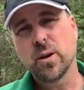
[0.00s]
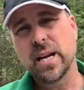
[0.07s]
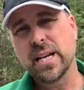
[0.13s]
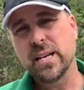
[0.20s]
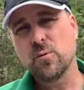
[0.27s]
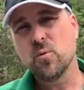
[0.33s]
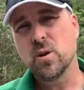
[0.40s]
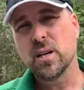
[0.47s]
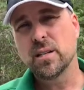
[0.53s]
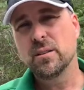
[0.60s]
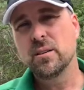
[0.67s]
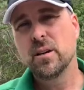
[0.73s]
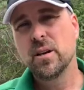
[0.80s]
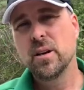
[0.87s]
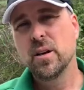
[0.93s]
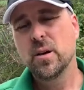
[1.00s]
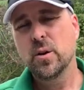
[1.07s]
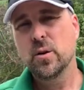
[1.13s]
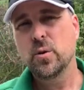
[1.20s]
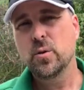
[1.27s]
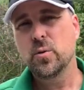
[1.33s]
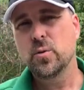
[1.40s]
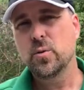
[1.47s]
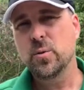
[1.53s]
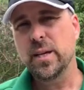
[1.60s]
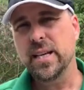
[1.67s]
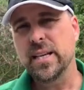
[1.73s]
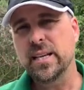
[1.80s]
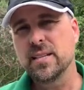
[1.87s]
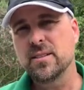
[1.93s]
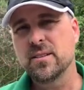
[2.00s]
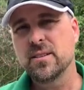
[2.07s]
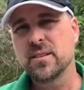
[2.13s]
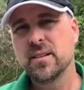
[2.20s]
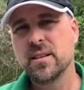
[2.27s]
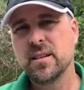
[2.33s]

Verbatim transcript: anyone who is